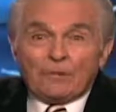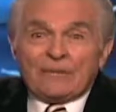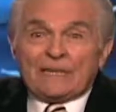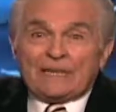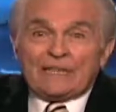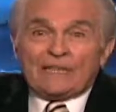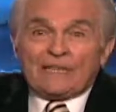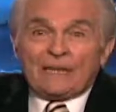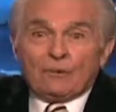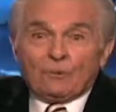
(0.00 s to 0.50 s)

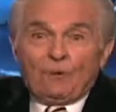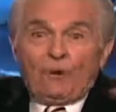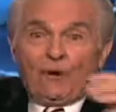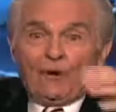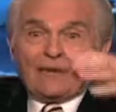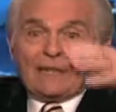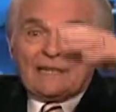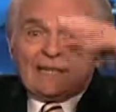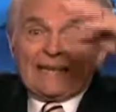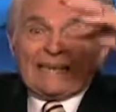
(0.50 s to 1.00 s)
regally,
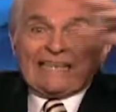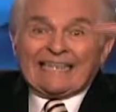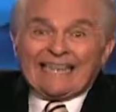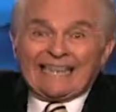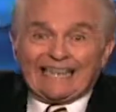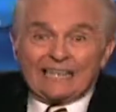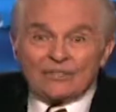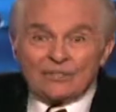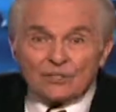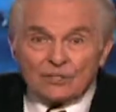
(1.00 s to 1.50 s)
royally, like
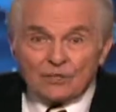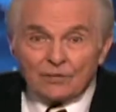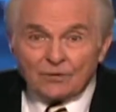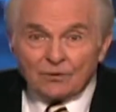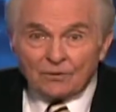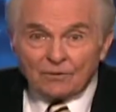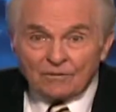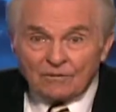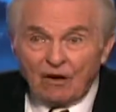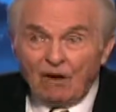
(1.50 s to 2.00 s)
kings
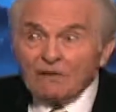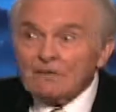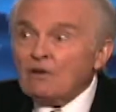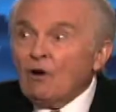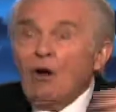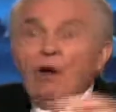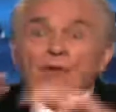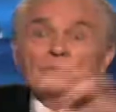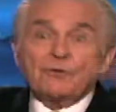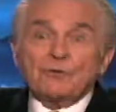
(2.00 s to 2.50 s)
do,
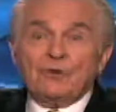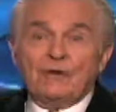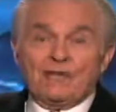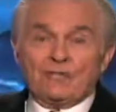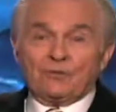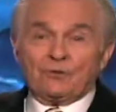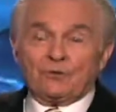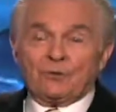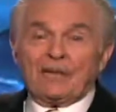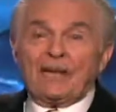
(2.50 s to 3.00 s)
all through
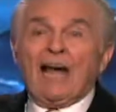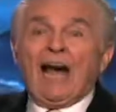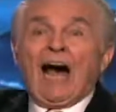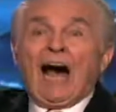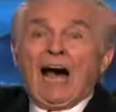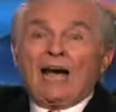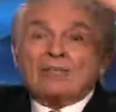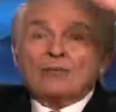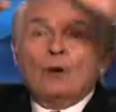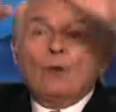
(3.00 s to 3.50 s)
history,
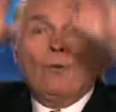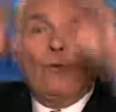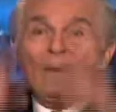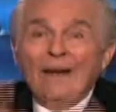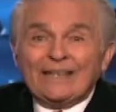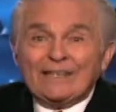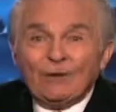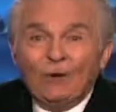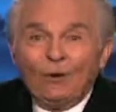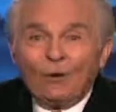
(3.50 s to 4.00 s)
on a
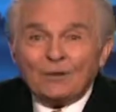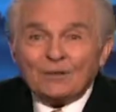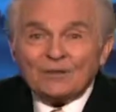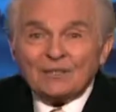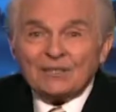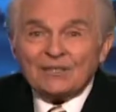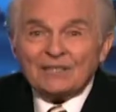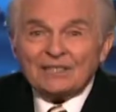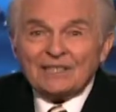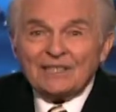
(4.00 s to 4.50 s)
white
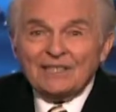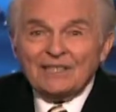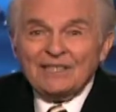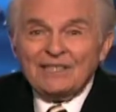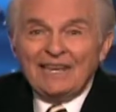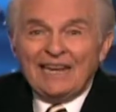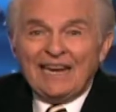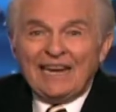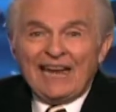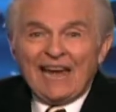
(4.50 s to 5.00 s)
horse.
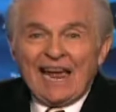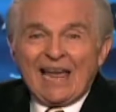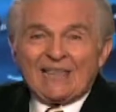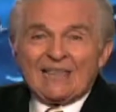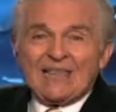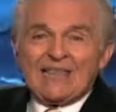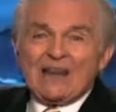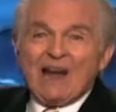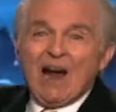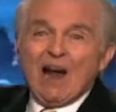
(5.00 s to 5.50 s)

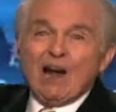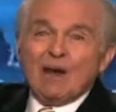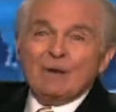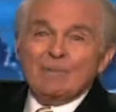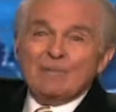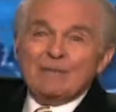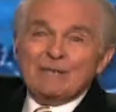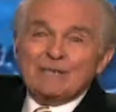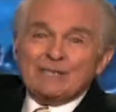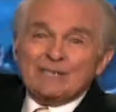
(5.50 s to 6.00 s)
And the
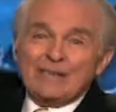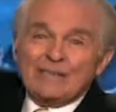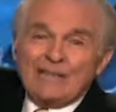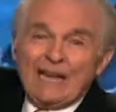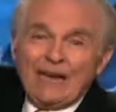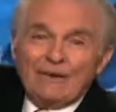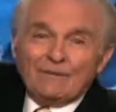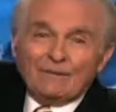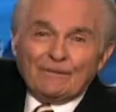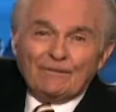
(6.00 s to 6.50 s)
armies in
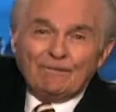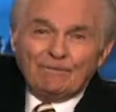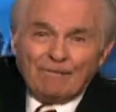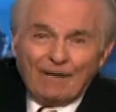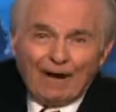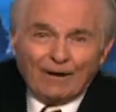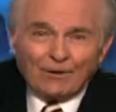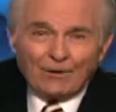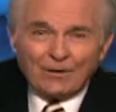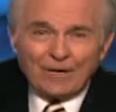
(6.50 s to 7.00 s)
heaven
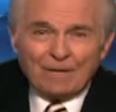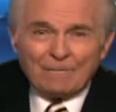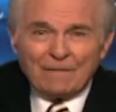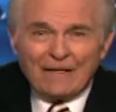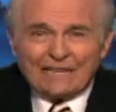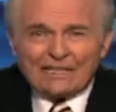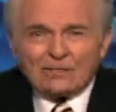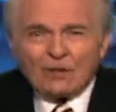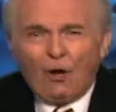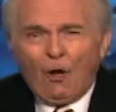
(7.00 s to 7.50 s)
follow him.
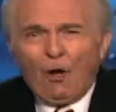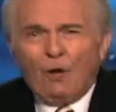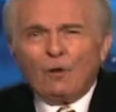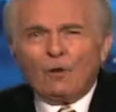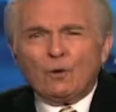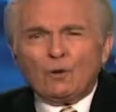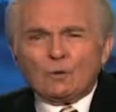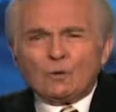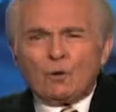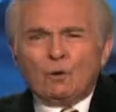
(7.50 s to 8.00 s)
That's all
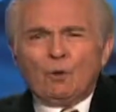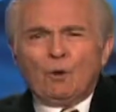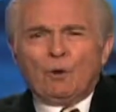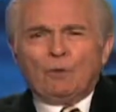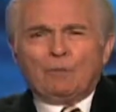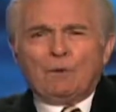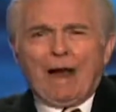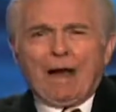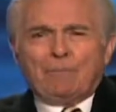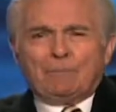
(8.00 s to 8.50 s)
those who
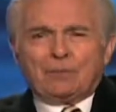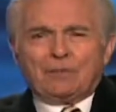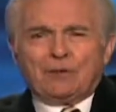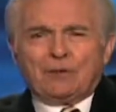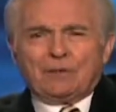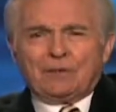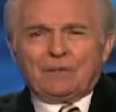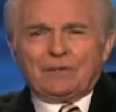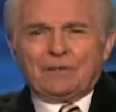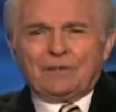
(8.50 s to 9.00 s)
were
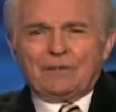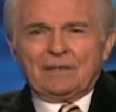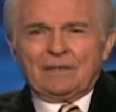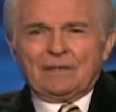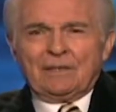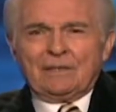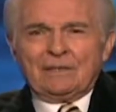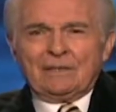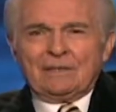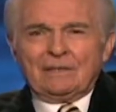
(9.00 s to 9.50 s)
raptured.
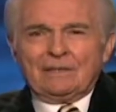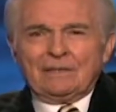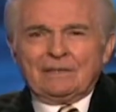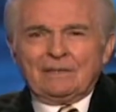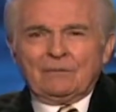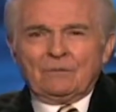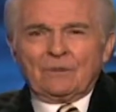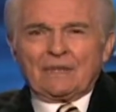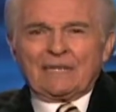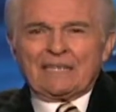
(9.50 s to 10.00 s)

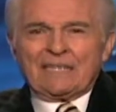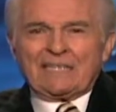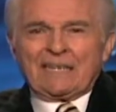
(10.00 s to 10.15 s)
When he